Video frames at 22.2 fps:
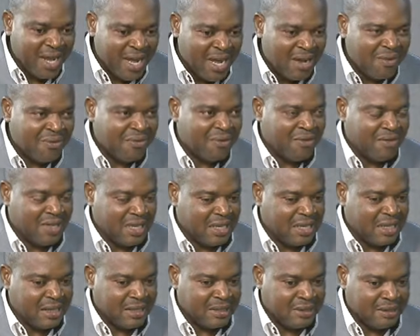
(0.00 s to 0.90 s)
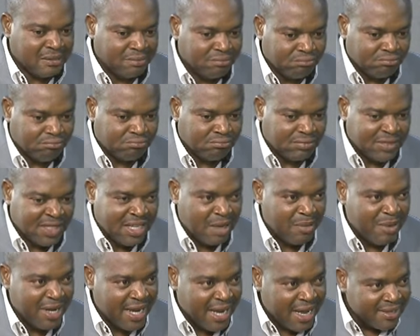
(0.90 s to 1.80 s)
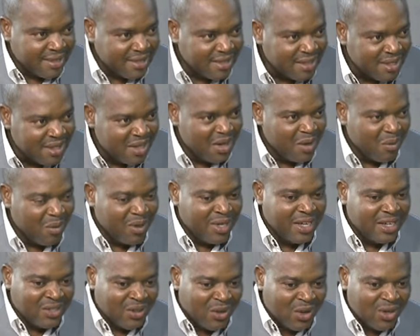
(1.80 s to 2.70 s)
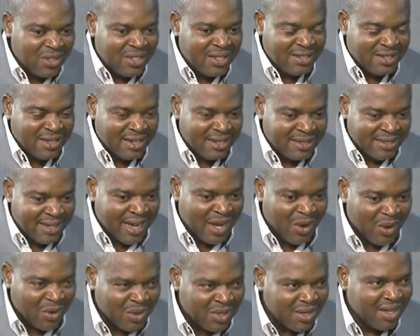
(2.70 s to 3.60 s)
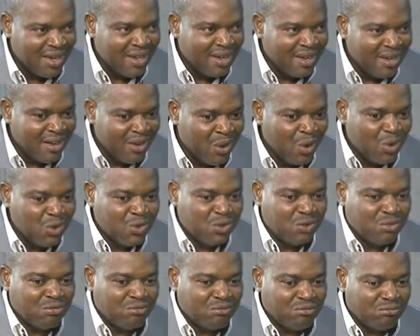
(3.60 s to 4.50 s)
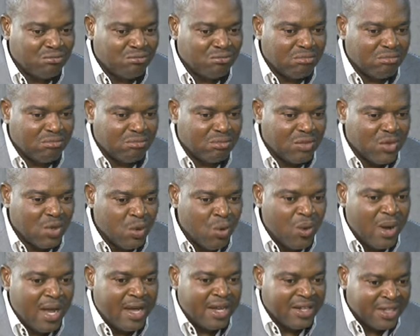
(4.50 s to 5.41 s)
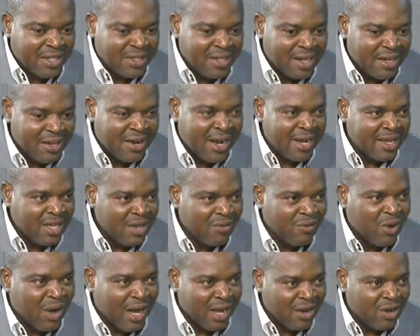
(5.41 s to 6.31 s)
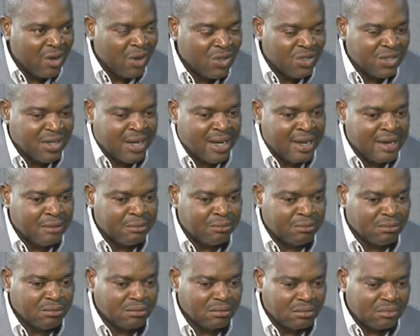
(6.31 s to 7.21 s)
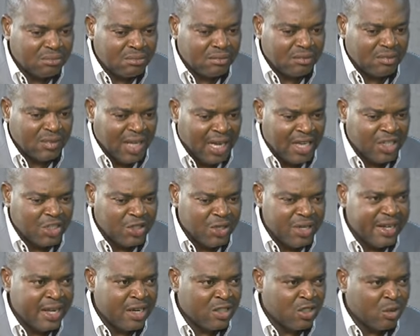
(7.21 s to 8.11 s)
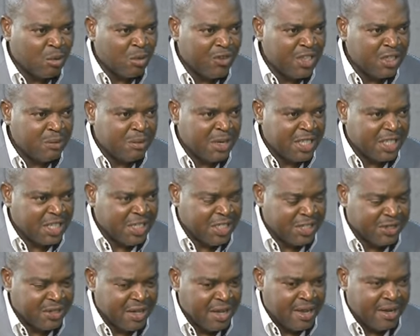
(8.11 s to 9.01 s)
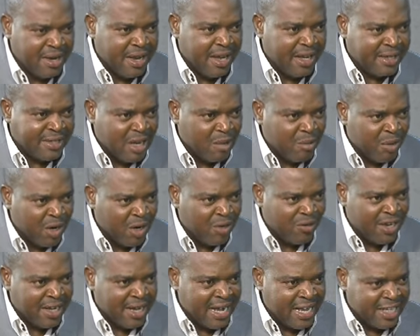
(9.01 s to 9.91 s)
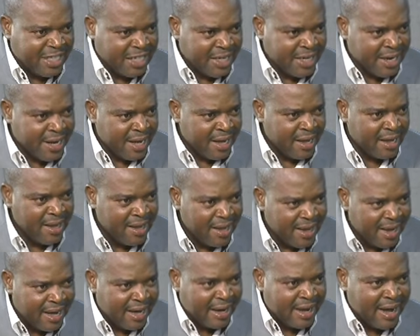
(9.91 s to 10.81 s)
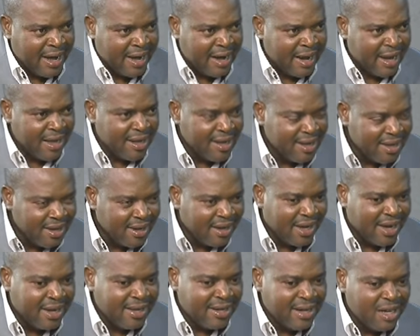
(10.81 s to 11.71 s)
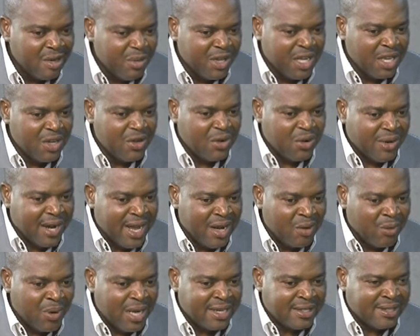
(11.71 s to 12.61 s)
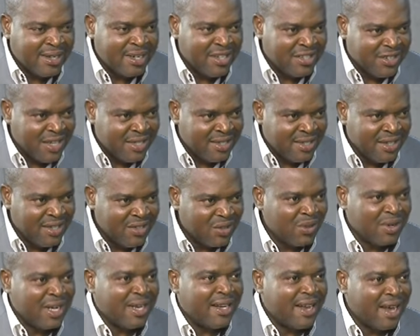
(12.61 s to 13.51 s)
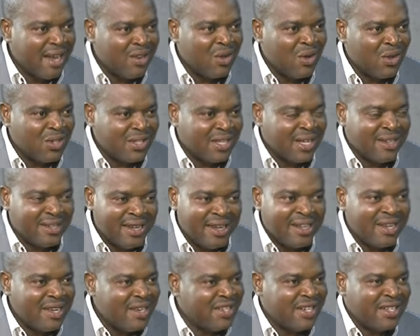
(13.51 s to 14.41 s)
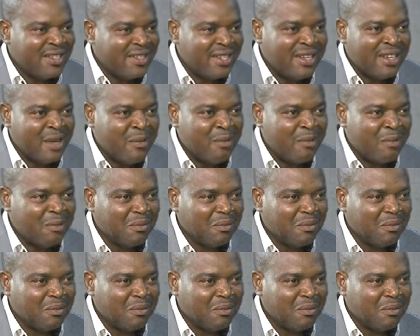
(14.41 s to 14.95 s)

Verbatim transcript: have uh, seminars, we discuss these things out. Those who are interested in writing for adults can actually get some of these messages, the example of the Nigeria and Ghana, and then begin to write what is interesting so that adults can take interest in them.